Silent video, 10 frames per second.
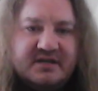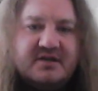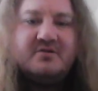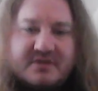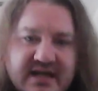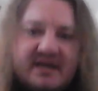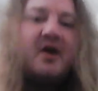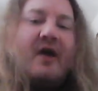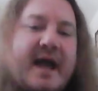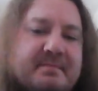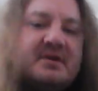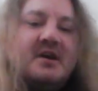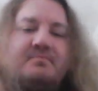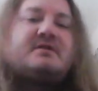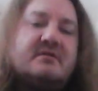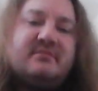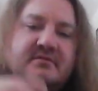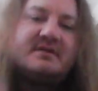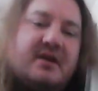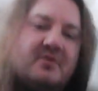you know, getting all hyped up
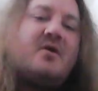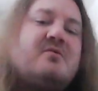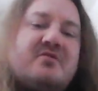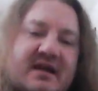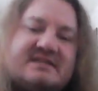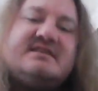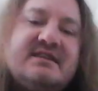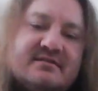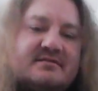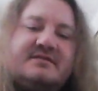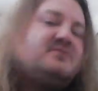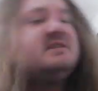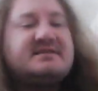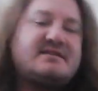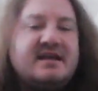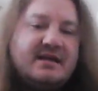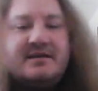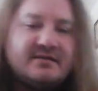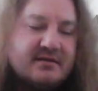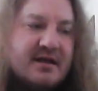and, you know, going crazy and doing his
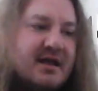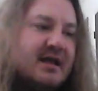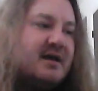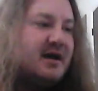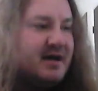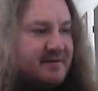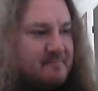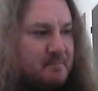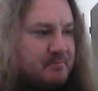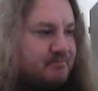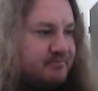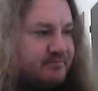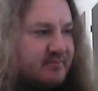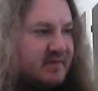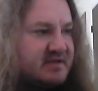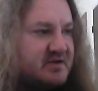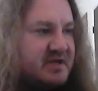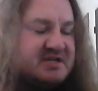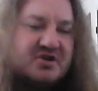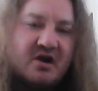thing. So
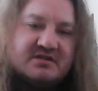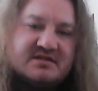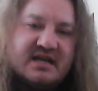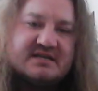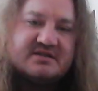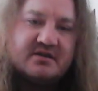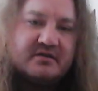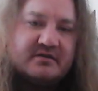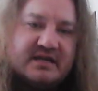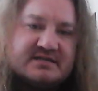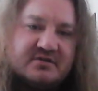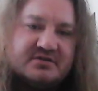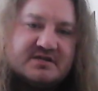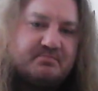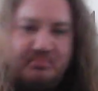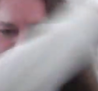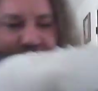he charges Lesnar, and Lesnar just